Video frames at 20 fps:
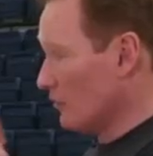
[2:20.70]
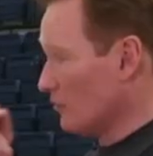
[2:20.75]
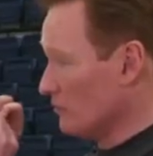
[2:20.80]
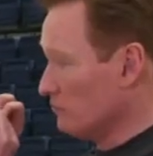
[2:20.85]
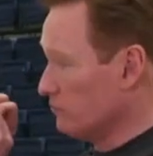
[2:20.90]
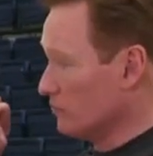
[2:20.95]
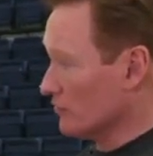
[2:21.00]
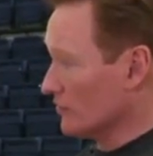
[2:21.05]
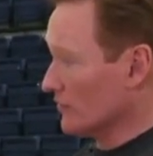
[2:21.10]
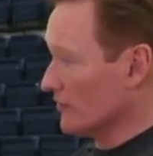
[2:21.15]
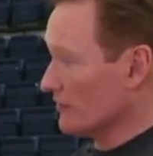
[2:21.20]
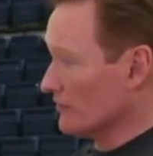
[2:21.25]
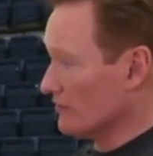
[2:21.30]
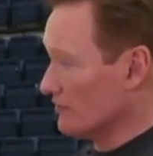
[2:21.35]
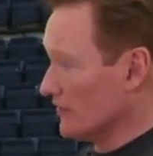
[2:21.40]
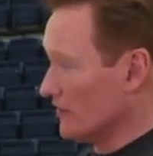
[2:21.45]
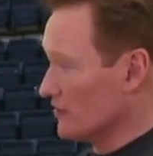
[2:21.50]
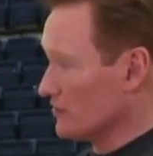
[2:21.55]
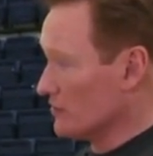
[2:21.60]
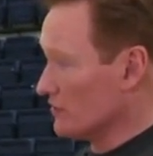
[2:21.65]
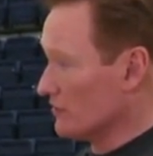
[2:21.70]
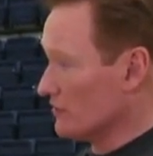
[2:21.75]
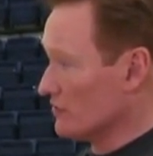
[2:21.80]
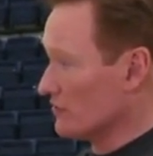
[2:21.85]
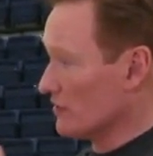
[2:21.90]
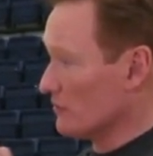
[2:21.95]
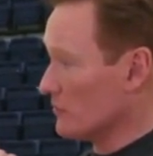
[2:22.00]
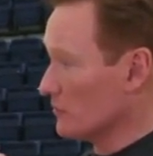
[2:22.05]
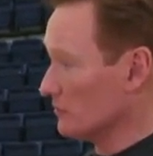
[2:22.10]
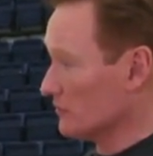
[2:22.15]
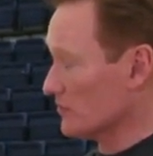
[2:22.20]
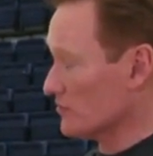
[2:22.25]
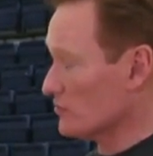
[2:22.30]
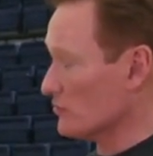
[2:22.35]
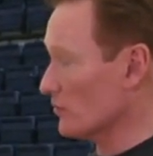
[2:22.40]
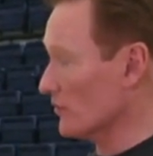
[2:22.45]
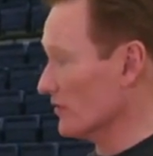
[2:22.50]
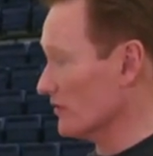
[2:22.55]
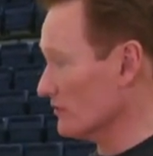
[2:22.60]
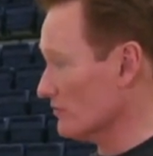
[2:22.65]
will blur your features and we will
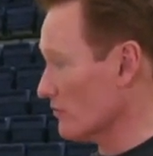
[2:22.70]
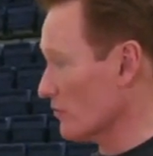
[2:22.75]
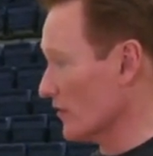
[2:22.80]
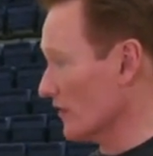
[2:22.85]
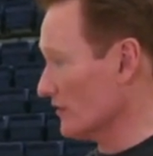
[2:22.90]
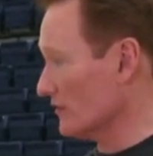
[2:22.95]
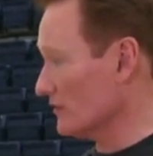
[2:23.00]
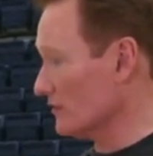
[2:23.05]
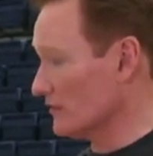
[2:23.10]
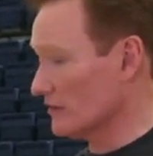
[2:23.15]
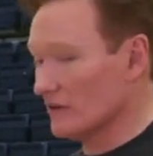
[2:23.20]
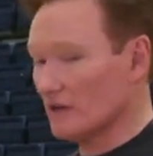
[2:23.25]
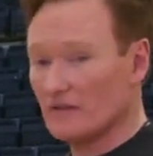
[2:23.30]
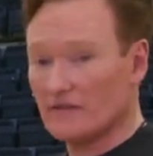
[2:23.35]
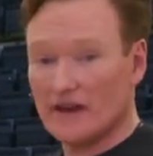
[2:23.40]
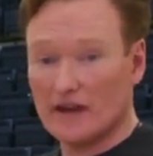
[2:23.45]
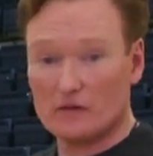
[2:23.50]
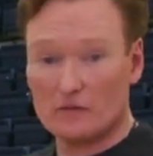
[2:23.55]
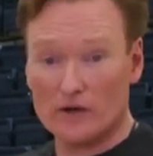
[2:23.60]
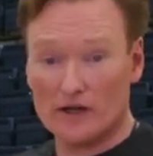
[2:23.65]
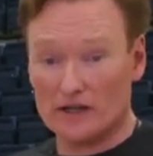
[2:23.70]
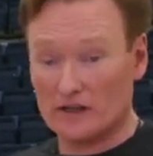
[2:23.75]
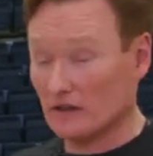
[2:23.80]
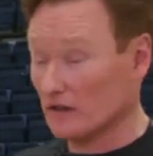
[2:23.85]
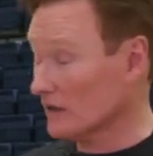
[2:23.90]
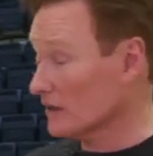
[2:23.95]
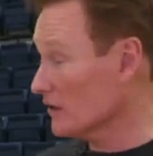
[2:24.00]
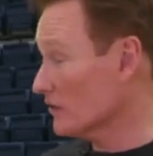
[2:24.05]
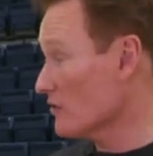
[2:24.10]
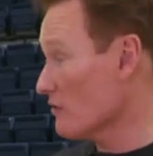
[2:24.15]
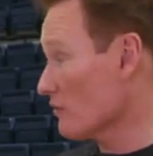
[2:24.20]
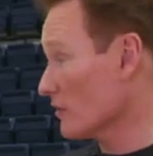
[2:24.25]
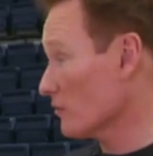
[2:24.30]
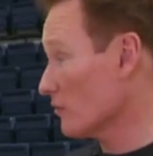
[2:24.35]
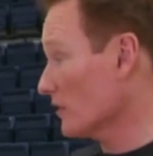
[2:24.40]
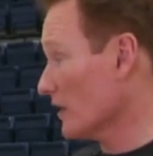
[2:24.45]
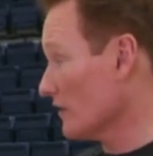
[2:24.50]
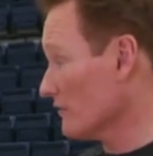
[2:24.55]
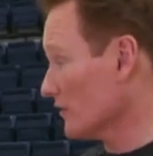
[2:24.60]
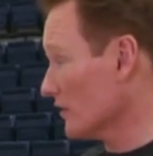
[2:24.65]
distort your voice. And that way, no one
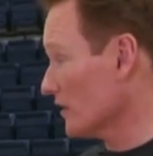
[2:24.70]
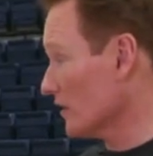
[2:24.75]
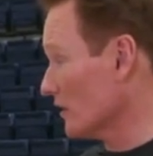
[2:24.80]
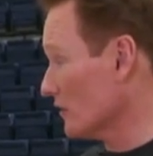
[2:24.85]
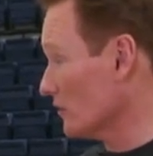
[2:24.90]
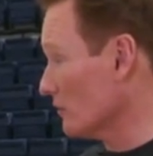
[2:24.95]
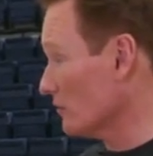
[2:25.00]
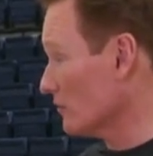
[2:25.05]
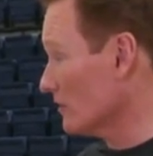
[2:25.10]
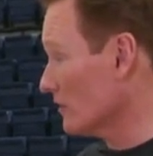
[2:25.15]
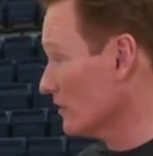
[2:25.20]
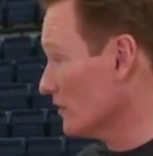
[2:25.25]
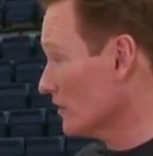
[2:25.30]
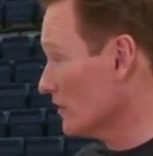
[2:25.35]
will ever know